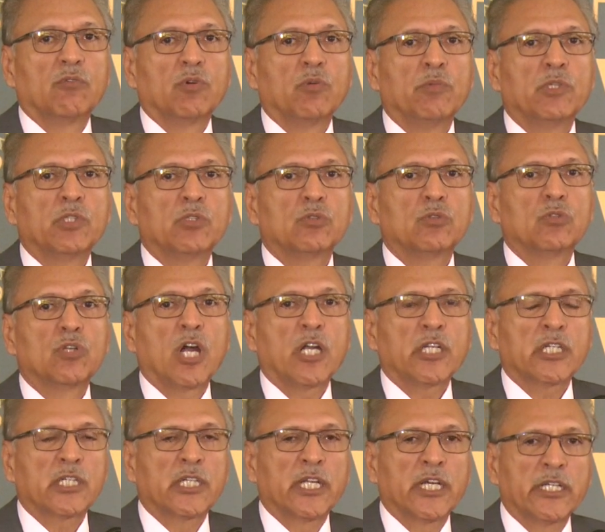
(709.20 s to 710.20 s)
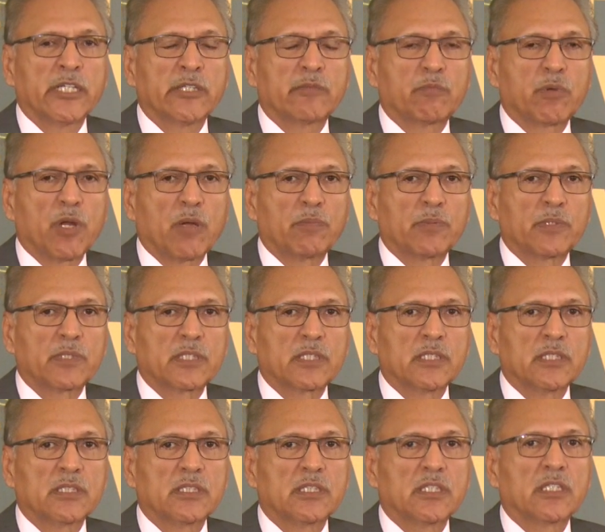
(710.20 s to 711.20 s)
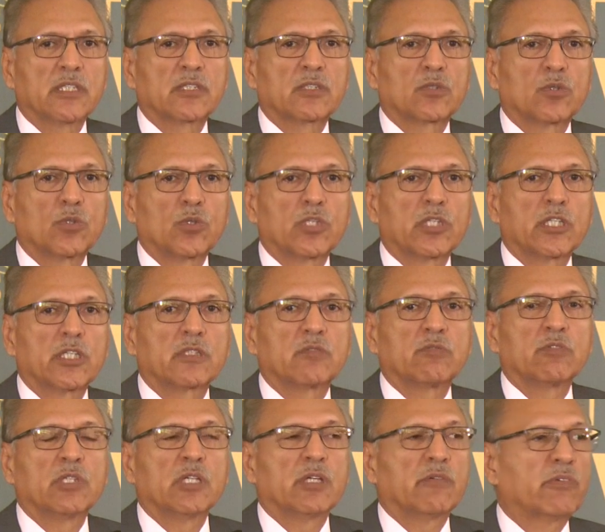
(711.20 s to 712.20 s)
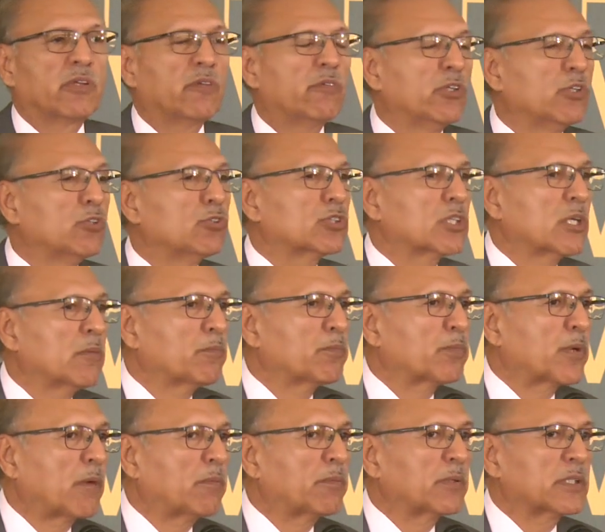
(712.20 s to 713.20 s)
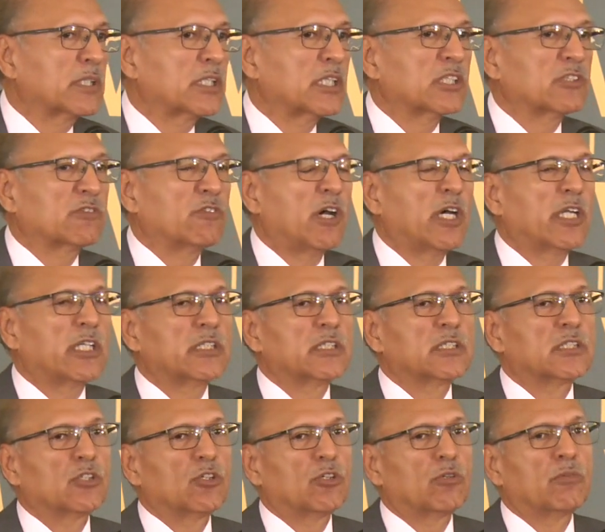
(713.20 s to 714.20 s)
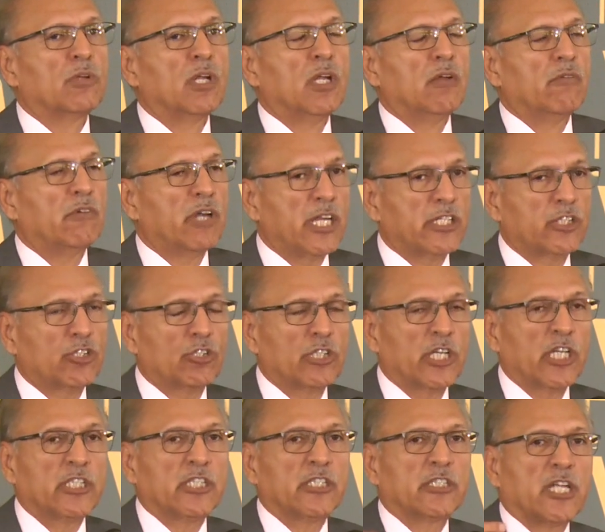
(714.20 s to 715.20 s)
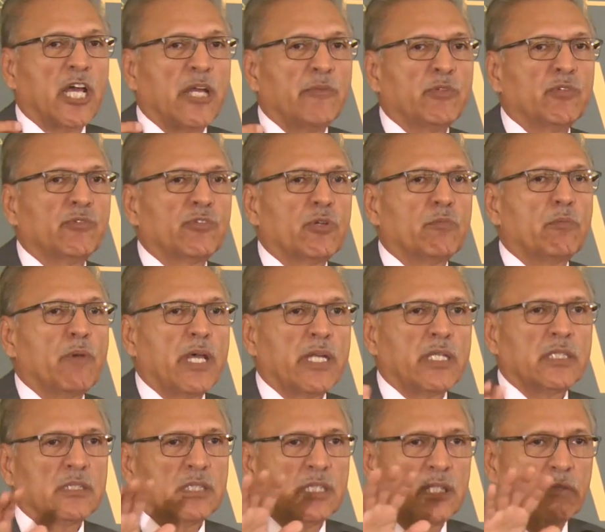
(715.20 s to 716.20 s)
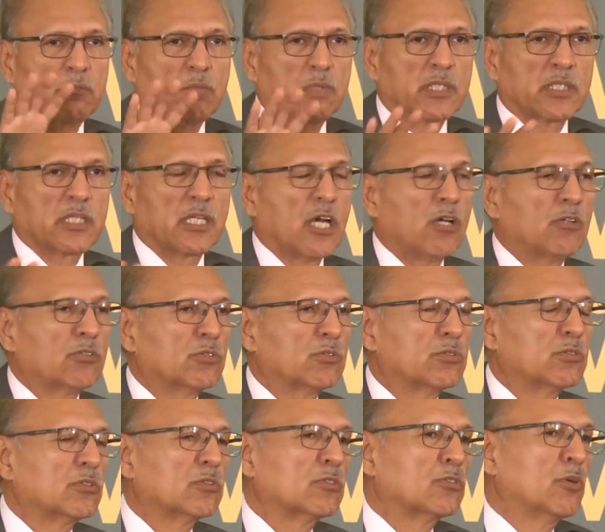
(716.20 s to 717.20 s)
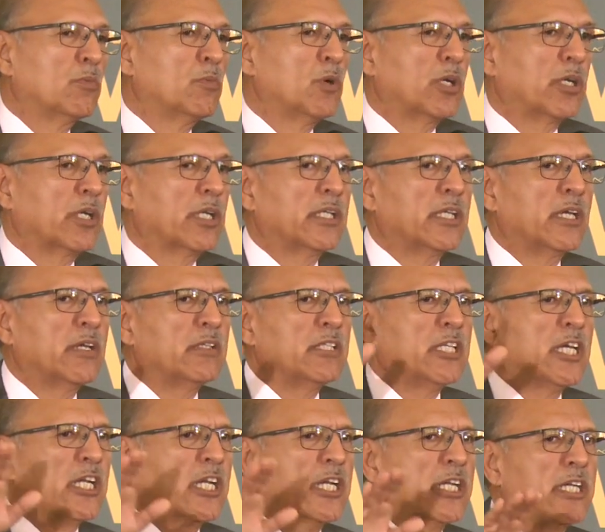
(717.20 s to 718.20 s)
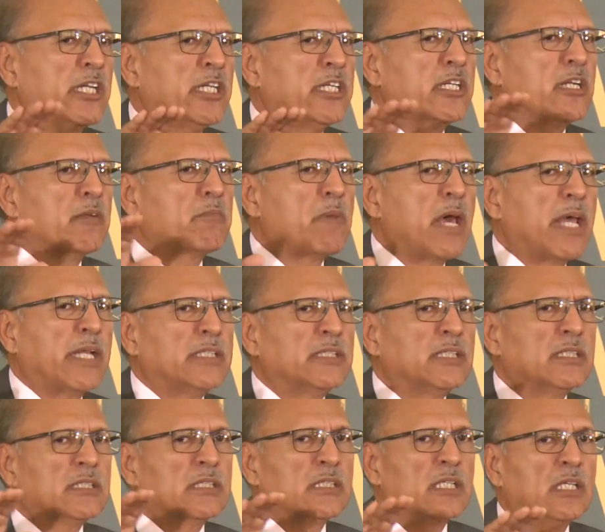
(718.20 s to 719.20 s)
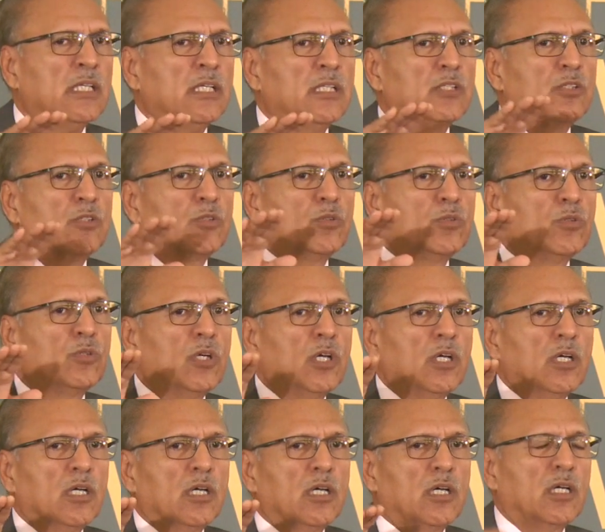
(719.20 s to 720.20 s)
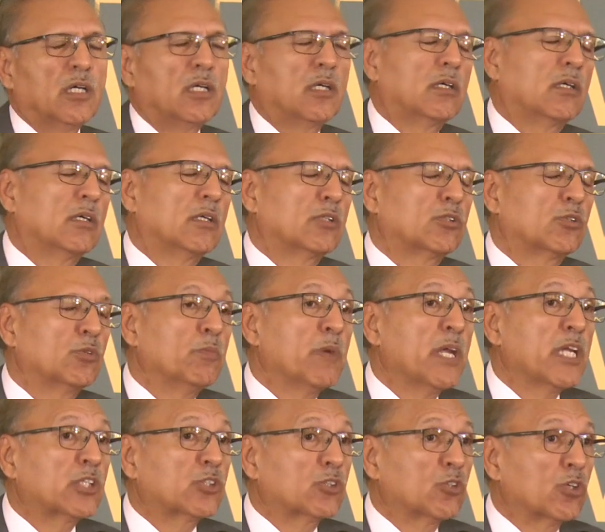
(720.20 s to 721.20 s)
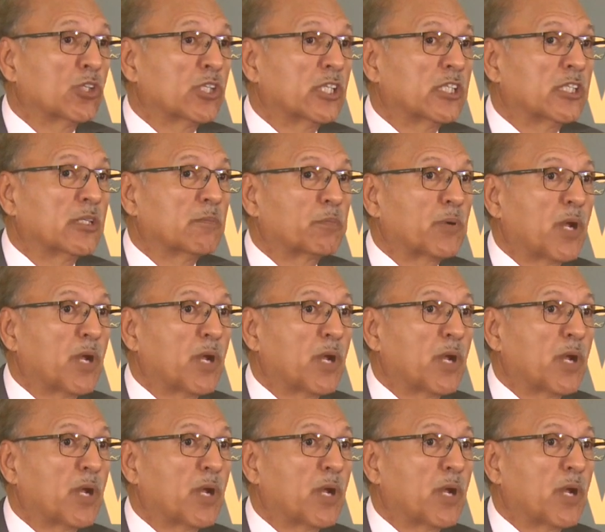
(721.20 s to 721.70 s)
women do not inherit property. They are told that we have given you some property as far as your at your at the time of your marriage, but now no more. There, there are intermarriages to, uh, to make sure that the